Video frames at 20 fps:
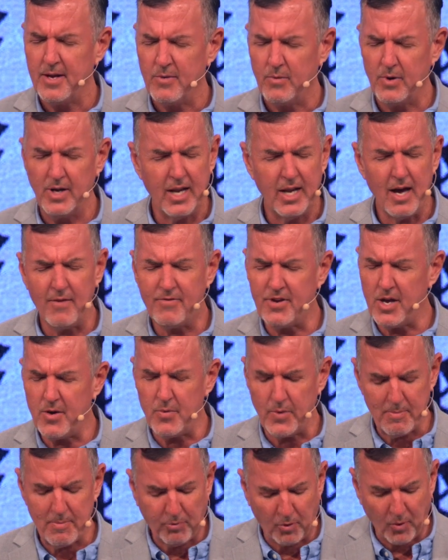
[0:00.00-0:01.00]
We love you.
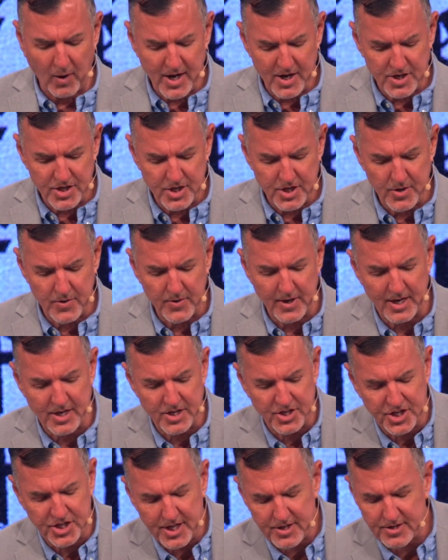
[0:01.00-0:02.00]
We praise you in
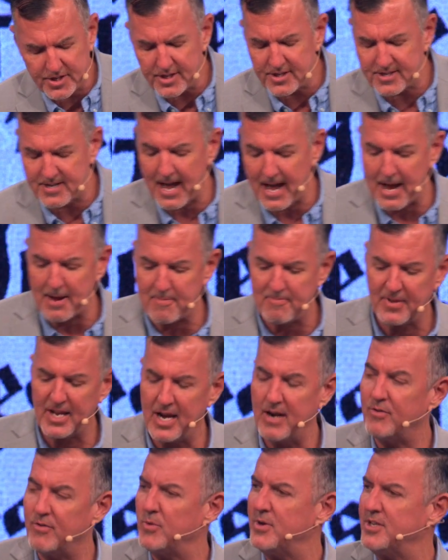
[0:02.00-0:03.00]
Jesus' name. And
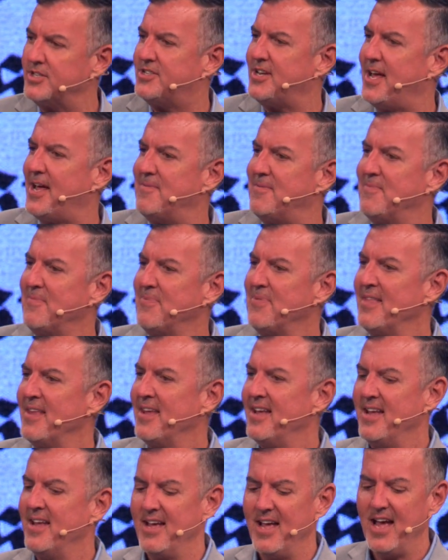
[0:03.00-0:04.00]
everyone said,
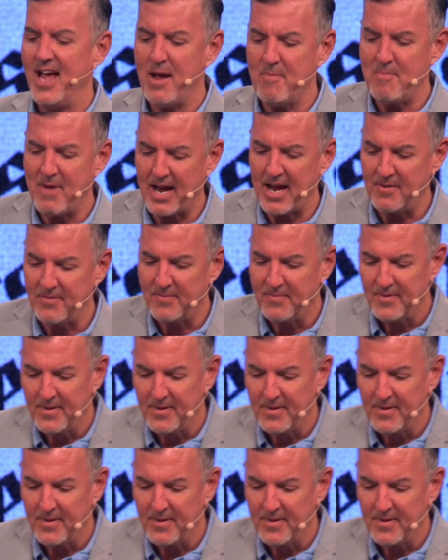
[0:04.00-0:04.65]
Amen.